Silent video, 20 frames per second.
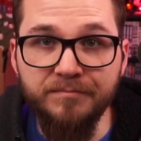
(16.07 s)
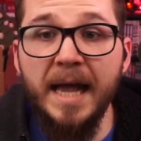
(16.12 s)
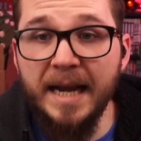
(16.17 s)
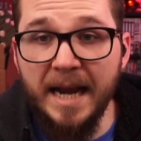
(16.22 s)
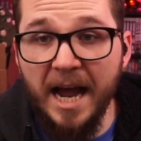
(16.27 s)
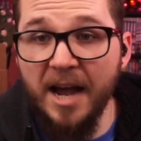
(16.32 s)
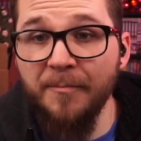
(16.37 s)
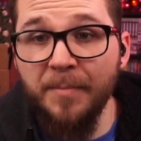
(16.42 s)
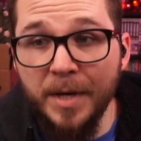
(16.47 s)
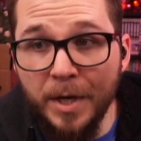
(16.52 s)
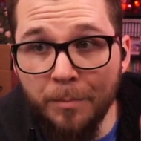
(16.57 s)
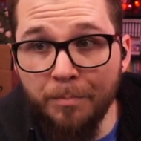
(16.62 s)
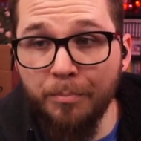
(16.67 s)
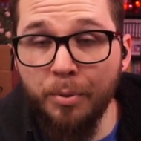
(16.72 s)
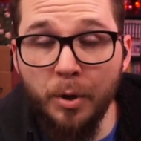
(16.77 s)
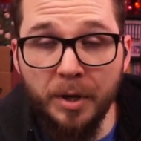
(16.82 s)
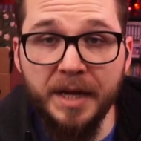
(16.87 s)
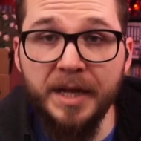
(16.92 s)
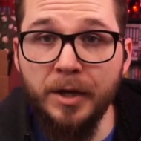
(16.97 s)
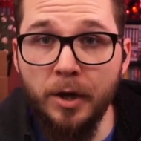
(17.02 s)
And I've been
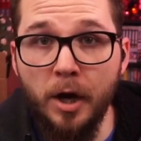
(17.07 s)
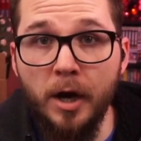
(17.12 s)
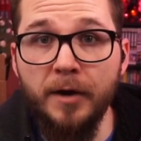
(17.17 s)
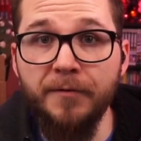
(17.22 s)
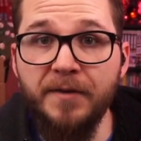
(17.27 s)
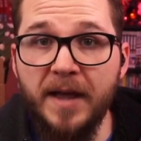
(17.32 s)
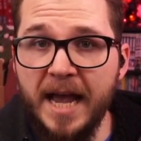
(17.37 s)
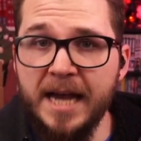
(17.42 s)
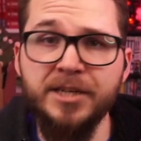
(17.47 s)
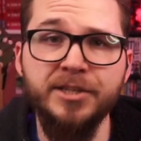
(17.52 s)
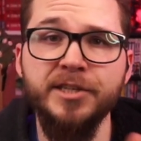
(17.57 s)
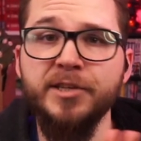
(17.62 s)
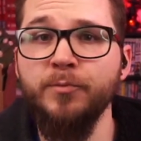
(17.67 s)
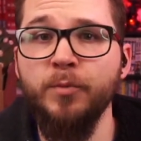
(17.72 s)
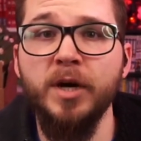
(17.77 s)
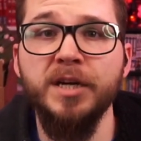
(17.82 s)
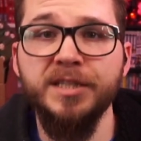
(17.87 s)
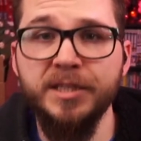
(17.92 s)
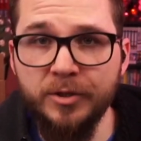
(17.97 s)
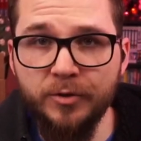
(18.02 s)
putting off actually
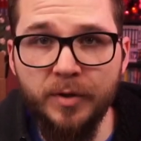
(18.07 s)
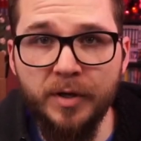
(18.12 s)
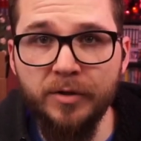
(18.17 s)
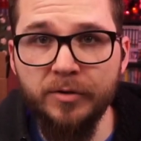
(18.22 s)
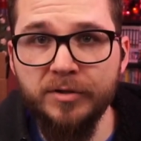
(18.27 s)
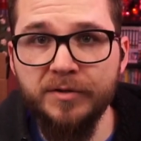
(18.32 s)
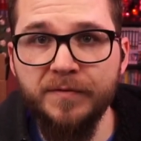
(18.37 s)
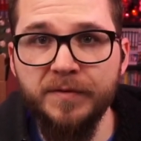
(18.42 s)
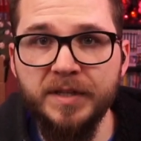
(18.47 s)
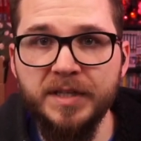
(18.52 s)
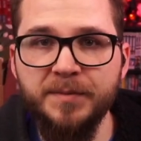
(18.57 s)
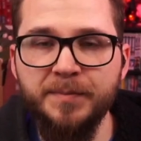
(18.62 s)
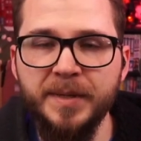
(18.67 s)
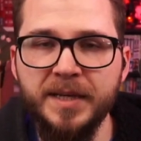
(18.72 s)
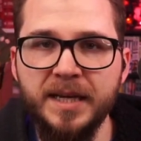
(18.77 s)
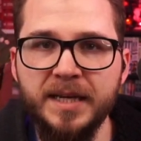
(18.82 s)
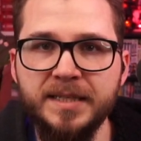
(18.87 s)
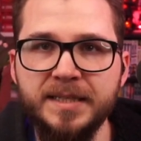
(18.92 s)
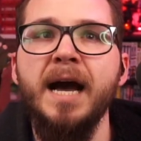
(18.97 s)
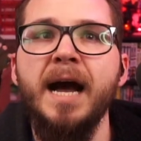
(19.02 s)
watching trailers for this
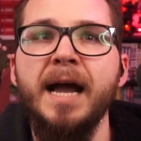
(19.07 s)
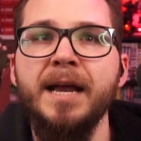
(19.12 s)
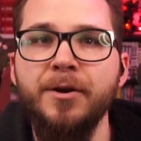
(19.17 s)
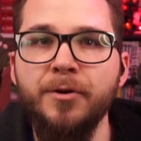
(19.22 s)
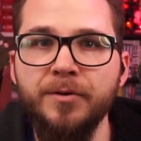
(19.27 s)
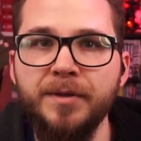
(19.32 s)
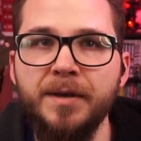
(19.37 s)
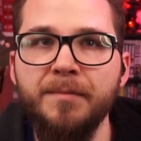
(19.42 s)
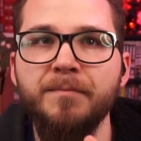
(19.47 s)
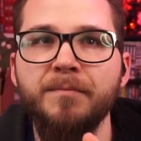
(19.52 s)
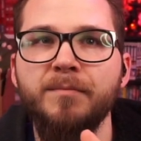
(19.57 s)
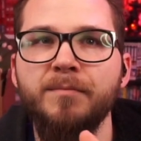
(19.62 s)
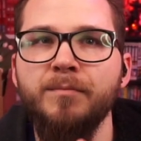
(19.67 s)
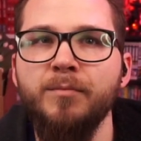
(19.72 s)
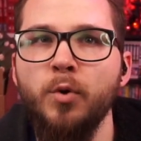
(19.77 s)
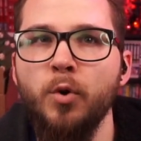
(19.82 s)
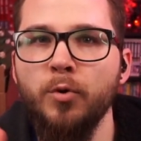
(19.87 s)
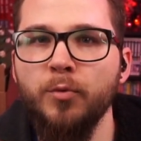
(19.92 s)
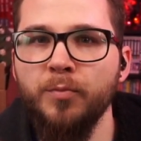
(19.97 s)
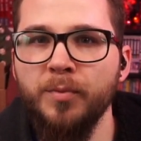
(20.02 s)
because I know that
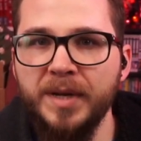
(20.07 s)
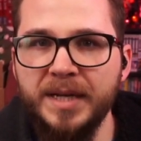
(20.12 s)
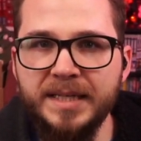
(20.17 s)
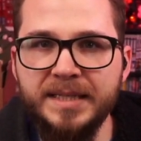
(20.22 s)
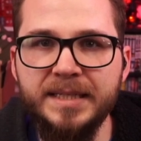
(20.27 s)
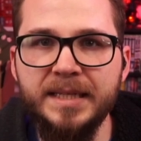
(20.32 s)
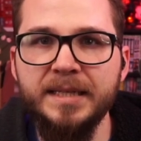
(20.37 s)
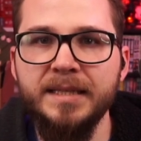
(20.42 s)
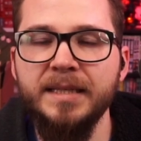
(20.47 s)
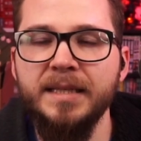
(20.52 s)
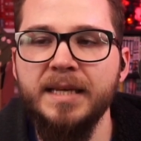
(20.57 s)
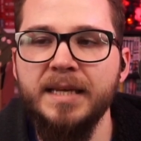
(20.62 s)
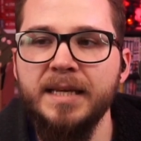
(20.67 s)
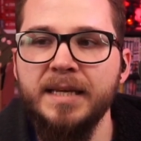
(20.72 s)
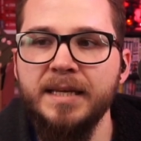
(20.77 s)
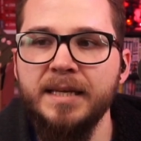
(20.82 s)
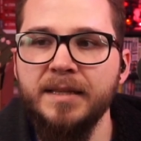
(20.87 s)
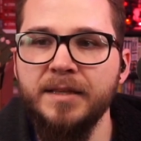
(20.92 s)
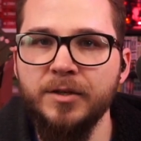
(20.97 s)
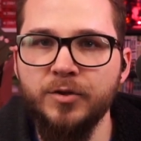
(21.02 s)
more
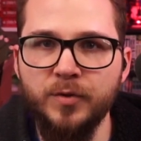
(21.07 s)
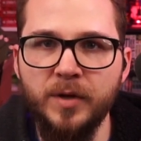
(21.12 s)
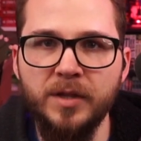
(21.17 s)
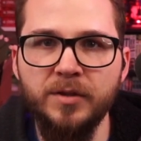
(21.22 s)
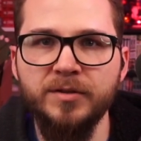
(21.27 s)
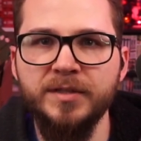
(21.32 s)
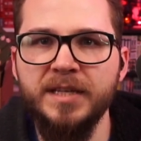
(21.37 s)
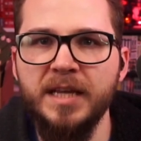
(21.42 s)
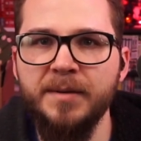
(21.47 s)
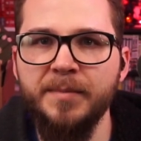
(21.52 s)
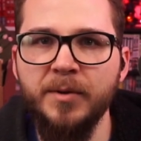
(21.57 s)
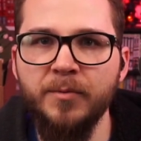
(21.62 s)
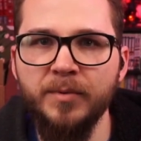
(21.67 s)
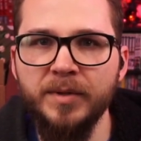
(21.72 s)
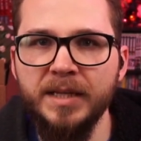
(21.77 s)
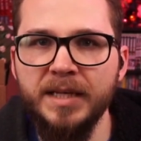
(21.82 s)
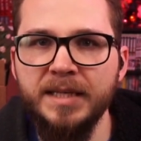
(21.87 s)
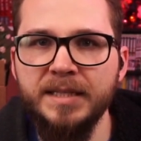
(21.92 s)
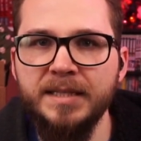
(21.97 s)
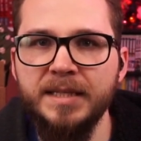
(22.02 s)
recently, the trailers that have been
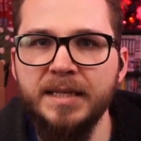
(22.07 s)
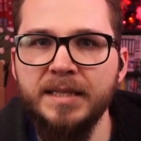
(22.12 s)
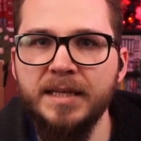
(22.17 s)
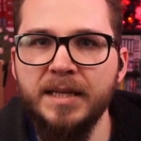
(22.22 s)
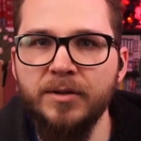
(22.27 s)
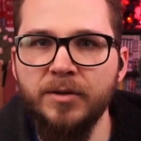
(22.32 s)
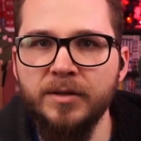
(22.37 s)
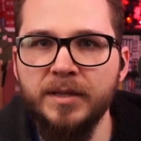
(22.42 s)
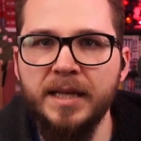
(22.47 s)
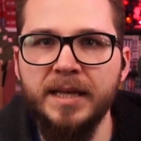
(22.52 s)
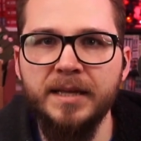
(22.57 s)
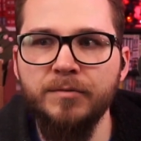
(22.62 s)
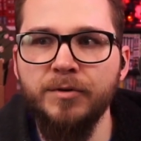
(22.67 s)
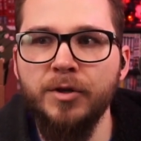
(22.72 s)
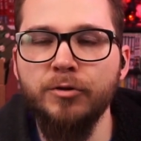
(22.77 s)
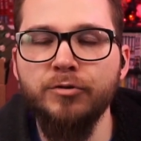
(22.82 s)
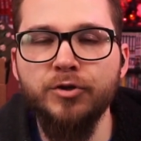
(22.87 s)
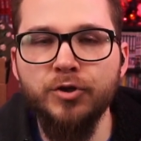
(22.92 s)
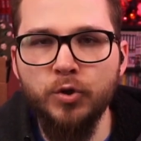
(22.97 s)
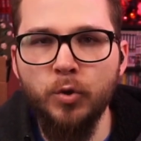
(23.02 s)
releasing, they look like
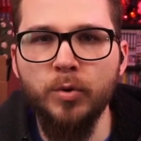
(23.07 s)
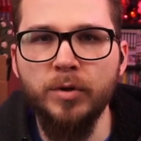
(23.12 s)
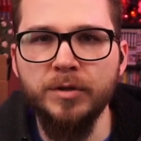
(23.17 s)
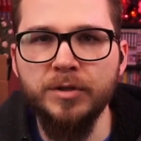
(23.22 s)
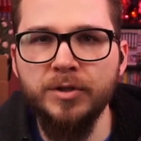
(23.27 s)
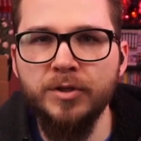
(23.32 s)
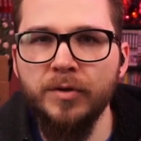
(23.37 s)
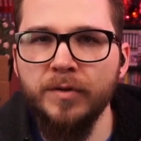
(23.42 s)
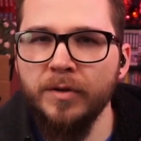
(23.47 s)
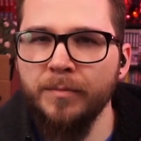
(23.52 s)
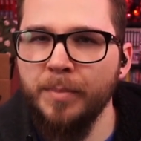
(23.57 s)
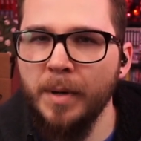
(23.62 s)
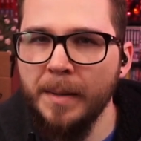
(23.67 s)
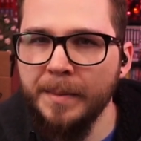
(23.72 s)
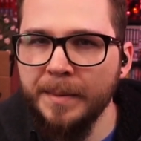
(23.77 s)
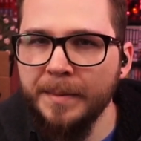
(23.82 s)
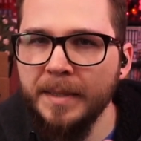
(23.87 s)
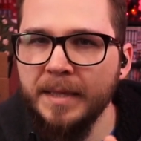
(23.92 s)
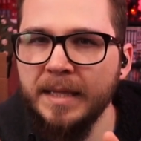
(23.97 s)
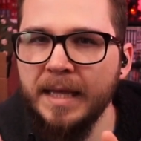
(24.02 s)
they're short. So they're
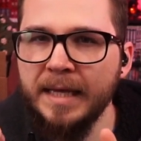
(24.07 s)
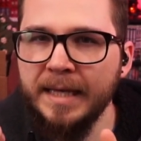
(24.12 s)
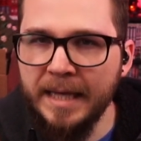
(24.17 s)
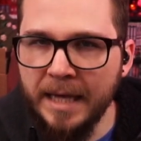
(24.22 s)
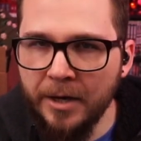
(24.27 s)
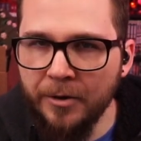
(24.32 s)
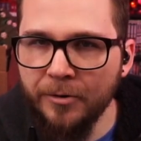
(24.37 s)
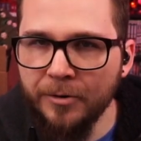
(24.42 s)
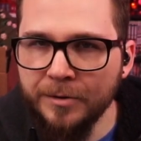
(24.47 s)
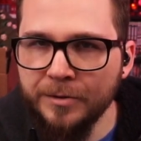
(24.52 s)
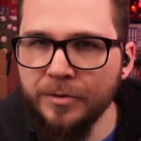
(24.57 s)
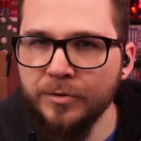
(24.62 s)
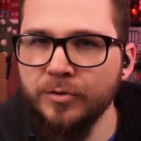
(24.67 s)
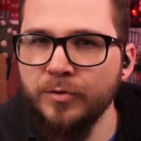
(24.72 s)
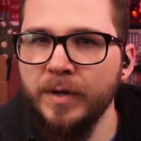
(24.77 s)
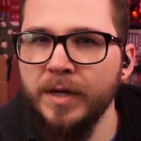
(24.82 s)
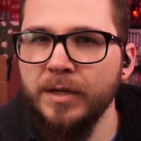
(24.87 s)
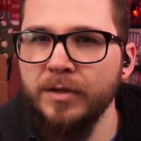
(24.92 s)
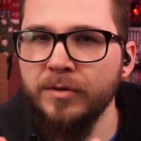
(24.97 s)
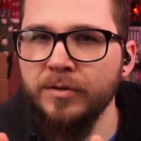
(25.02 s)
probably like character
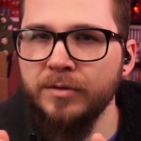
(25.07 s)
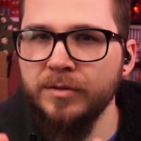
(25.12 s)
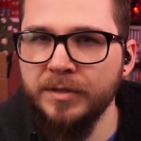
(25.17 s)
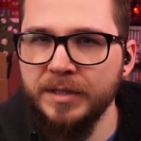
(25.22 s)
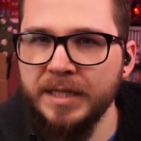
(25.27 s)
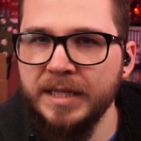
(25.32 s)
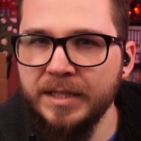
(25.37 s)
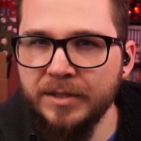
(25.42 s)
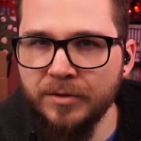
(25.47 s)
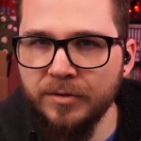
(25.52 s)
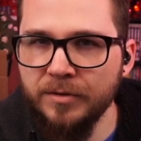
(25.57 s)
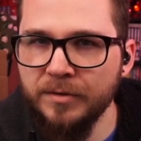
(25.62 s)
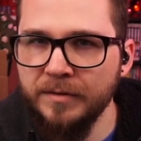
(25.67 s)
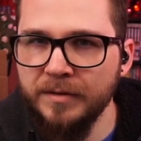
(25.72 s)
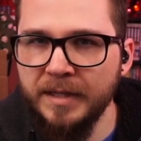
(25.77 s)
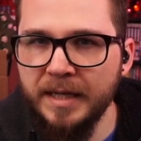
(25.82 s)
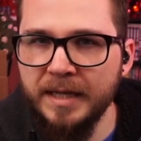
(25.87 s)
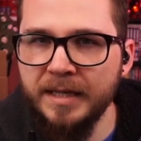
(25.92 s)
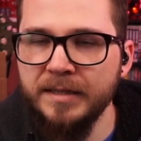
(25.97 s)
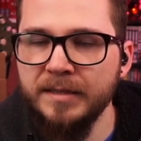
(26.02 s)
trailer, teaser
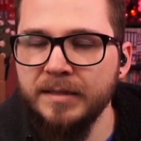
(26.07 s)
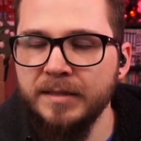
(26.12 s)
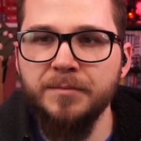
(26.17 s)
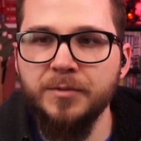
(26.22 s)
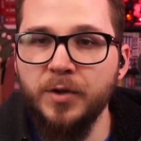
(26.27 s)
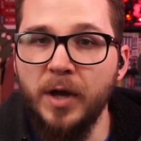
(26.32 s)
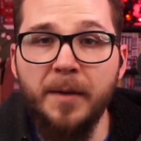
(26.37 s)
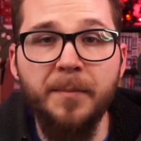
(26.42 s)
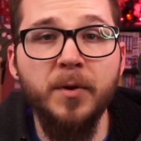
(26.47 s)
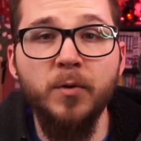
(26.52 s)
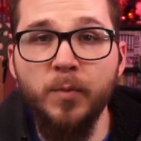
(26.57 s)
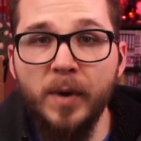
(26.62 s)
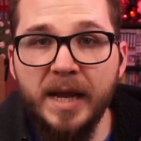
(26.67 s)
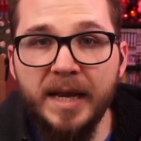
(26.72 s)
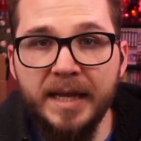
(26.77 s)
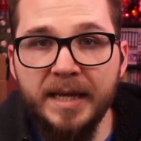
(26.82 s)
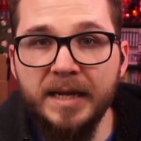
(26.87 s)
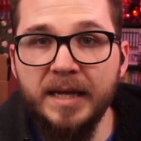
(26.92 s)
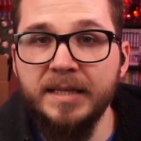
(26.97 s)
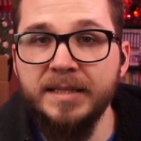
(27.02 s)
things. So I've been
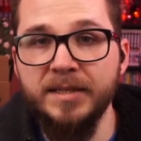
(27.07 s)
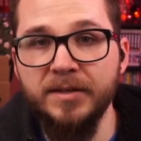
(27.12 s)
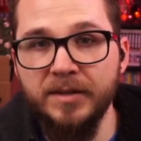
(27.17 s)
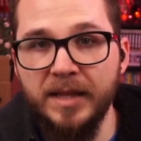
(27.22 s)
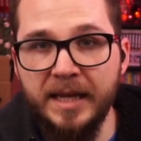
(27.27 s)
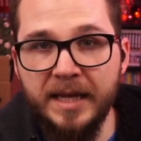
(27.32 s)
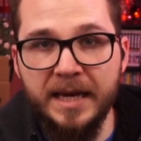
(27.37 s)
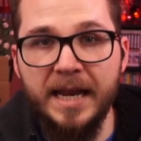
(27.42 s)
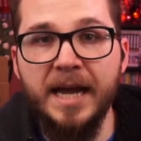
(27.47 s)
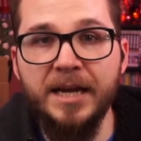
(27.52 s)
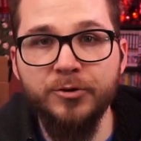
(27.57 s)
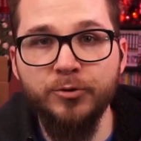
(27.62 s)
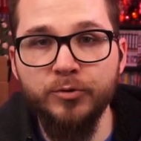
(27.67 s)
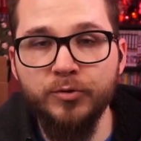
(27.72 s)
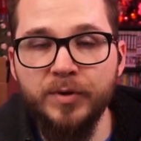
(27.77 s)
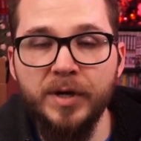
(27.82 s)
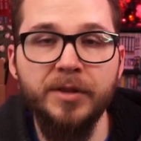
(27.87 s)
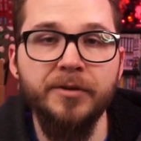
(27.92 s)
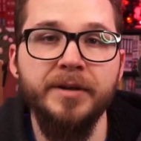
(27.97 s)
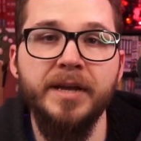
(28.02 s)
waiting until like an actual
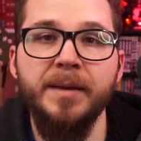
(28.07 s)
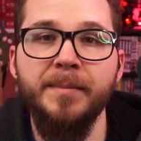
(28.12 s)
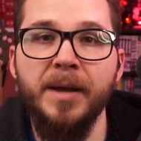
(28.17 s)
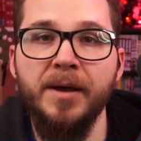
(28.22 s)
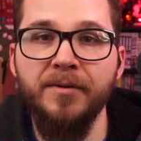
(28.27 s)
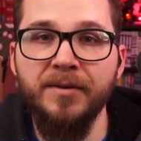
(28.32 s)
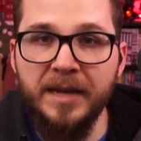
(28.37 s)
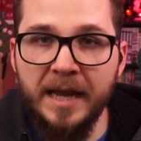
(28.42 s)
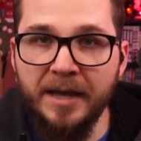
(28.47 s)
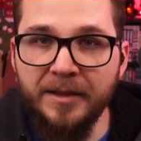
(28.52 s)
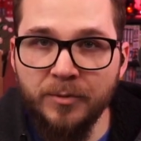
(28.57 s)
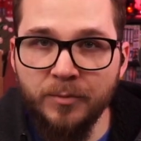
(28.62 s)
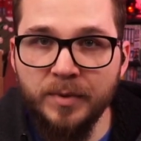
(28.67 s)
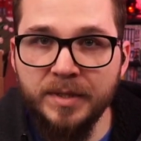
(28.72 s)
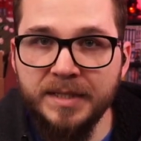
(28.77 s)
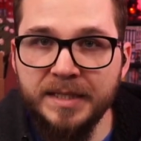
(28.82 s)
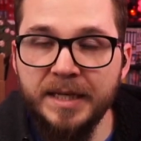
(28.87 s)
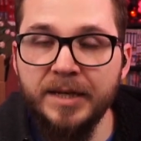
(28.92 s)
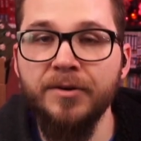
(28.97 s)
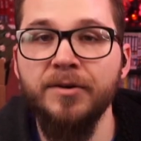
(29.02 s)
trailer came out. Now that
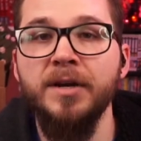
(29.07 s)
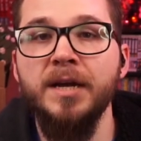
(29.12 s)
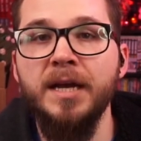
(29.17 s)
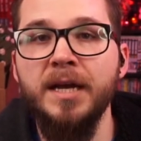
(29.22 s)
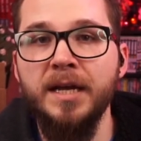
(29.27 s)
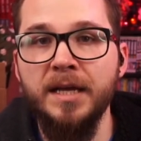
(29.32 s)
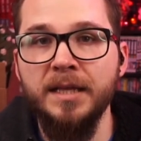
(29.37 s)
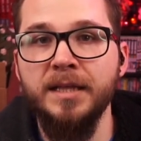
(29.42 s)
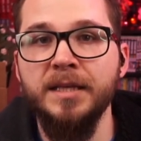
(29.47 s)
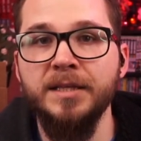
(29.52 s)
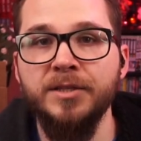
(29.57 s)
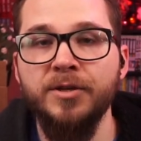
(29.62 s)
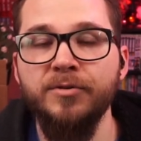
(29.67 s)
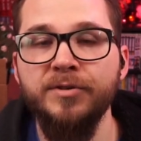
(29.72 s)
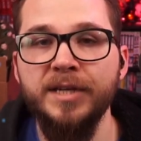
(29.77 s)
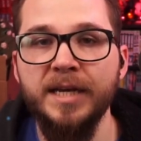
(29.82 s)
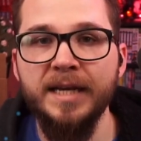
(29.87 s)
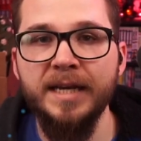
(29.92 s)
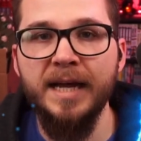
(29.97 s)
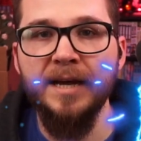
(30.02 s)
one's here, let's go
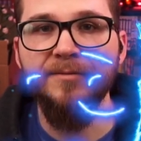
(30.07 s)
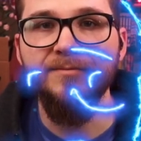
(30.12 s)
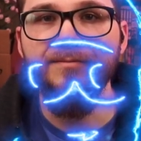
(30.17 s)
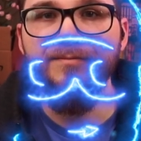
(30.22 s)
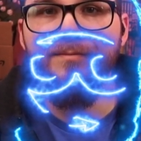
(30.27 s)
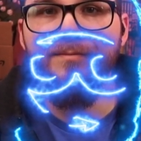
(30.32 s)
check it out.